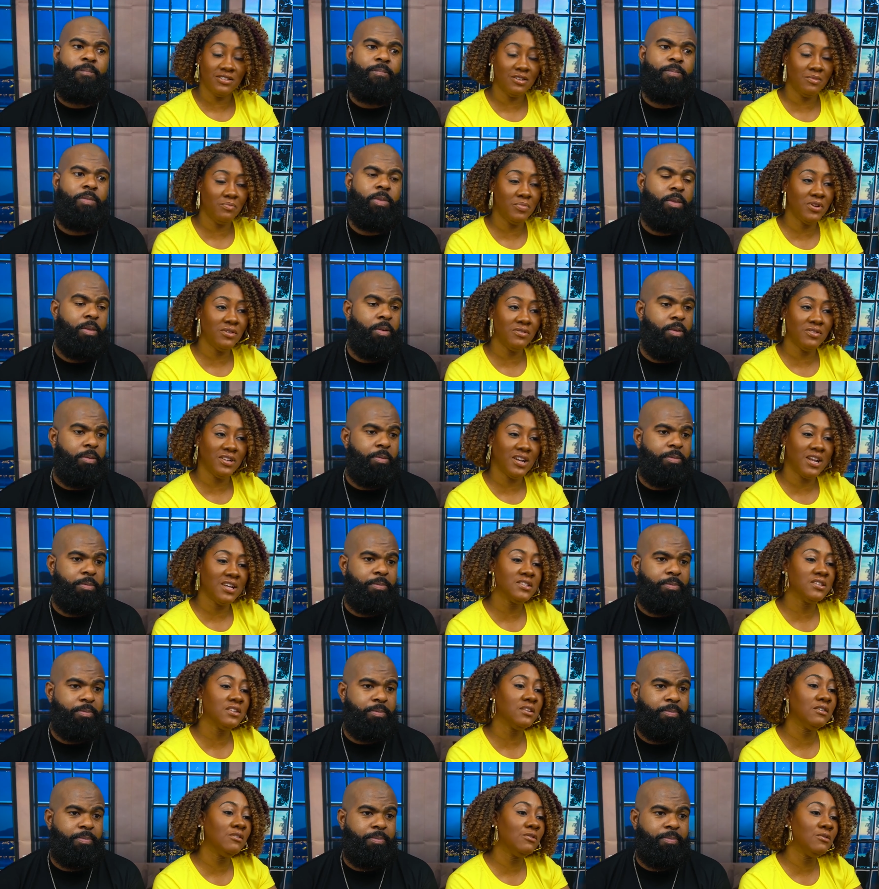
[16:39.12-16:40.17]
Speaker 1: to the building. I
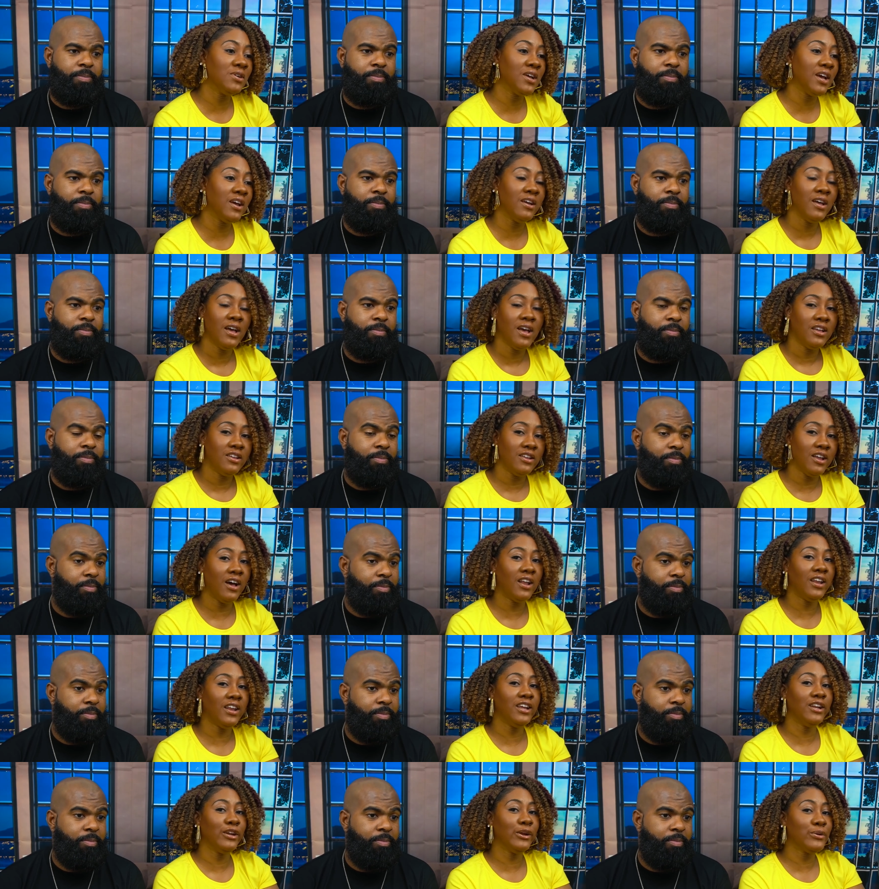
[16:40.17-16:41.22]
said, oh, okay,
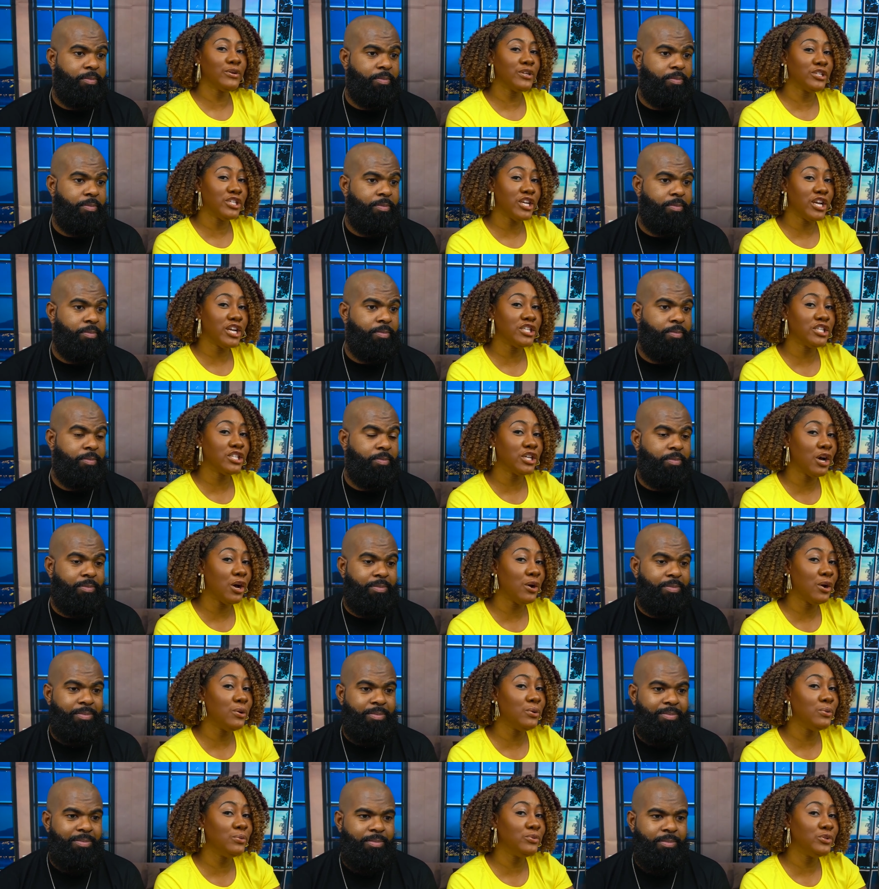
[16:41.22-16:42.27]
y'all ain't learned to change the
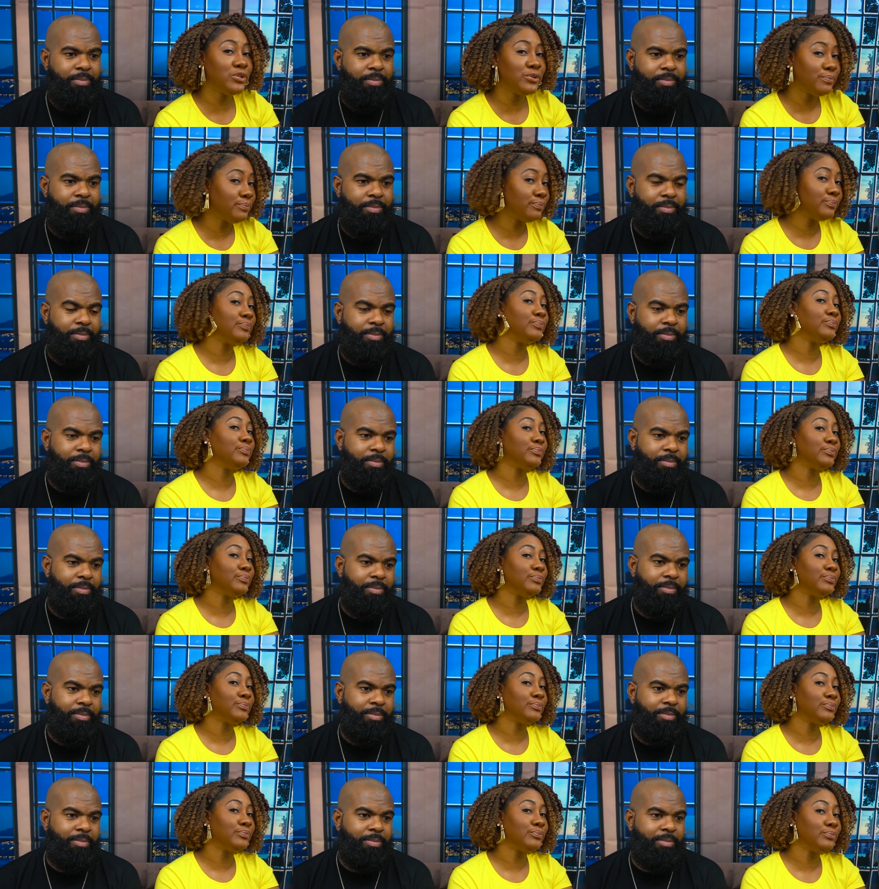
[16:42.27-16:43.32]
codes.
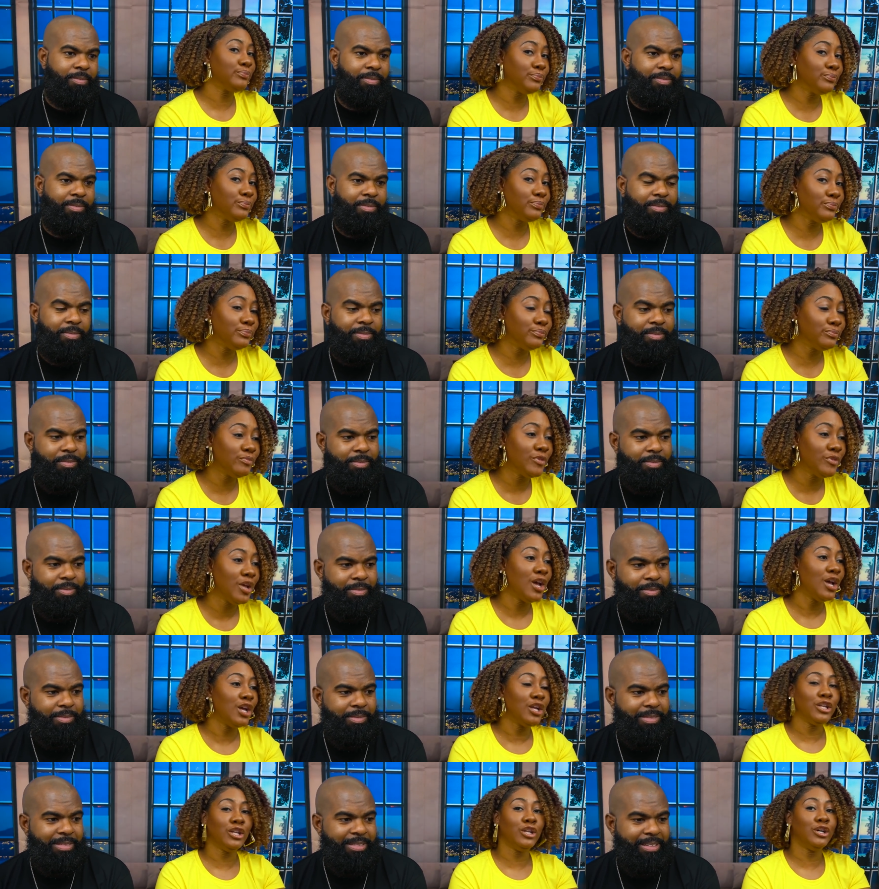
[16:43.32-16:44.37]
Mm-hmm.
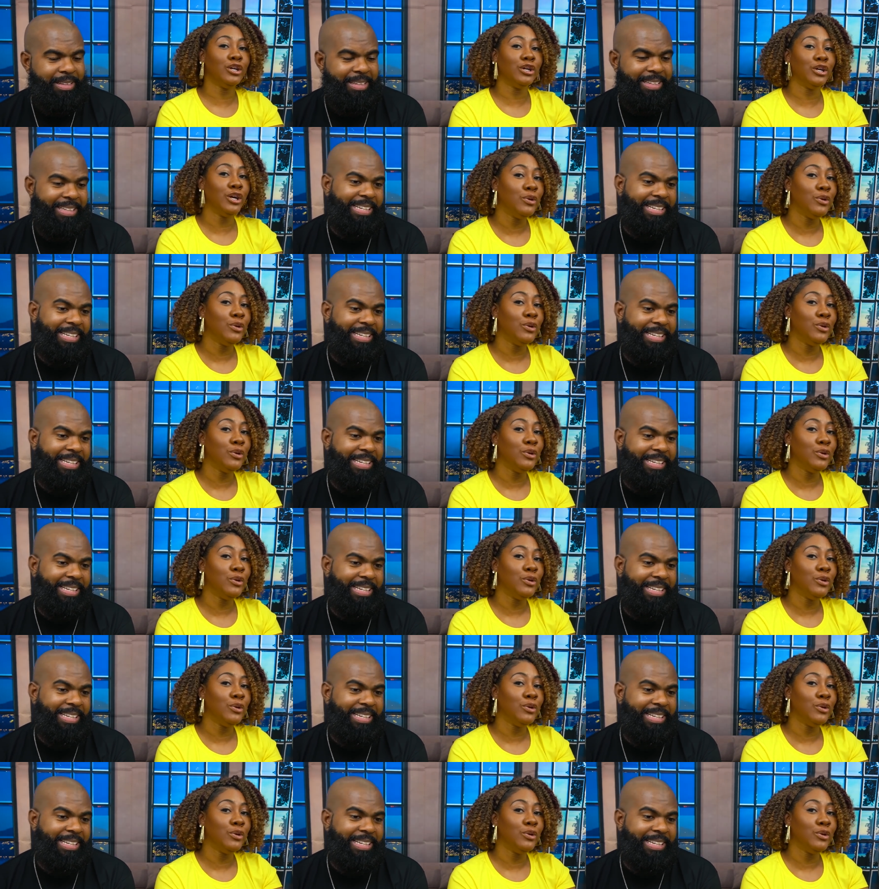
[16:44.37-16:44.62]
Look,